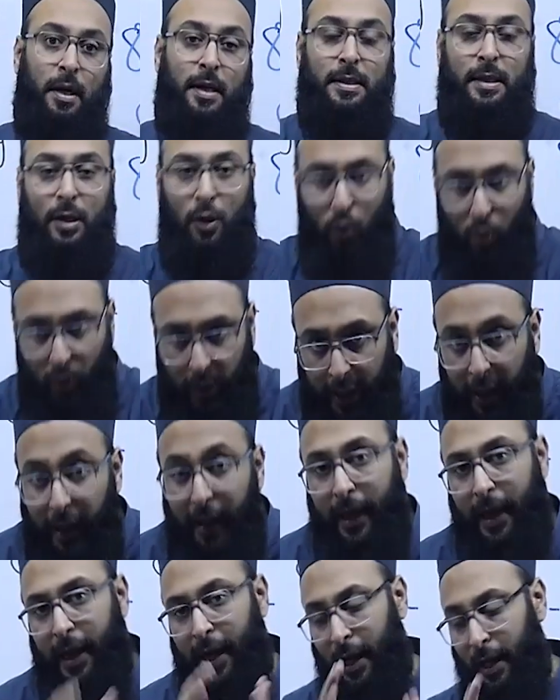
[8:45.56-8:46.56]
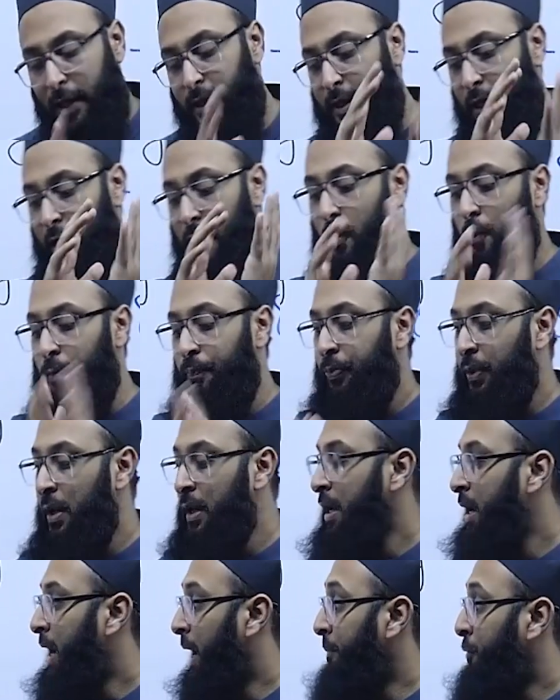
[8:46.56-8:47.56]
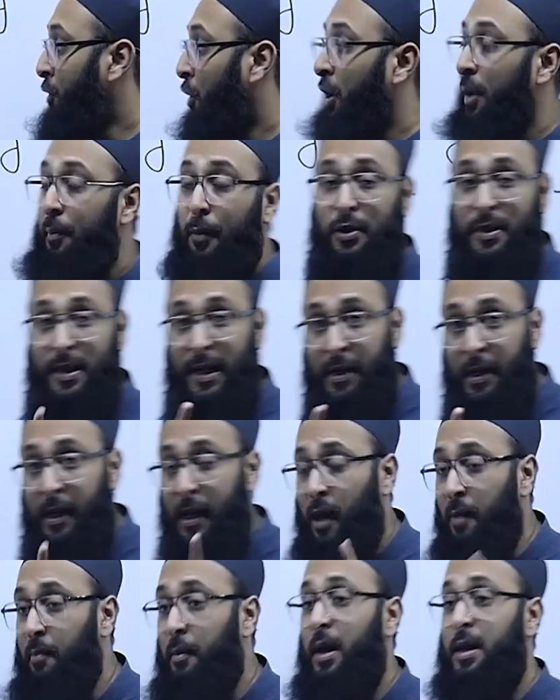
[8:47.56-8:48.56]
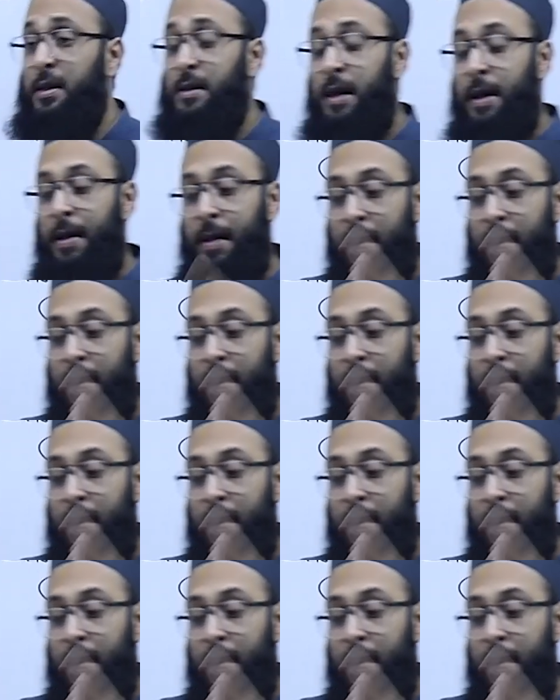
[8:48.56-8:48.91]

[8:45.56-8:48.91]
marks? Okay, I'll tell you. I'm talking about technical marks.